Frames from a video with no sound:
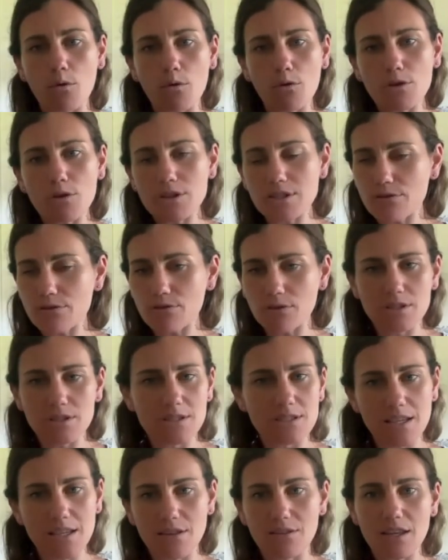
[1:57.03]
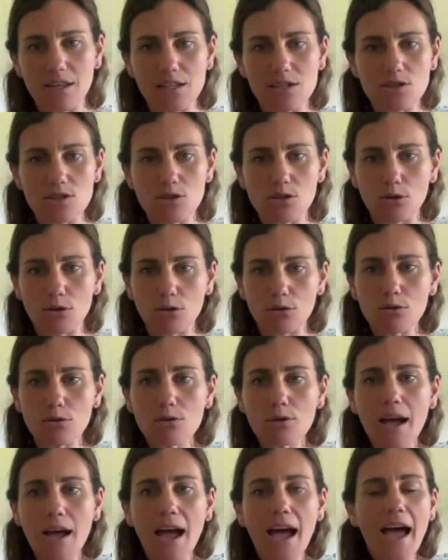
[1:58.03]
the difference in these two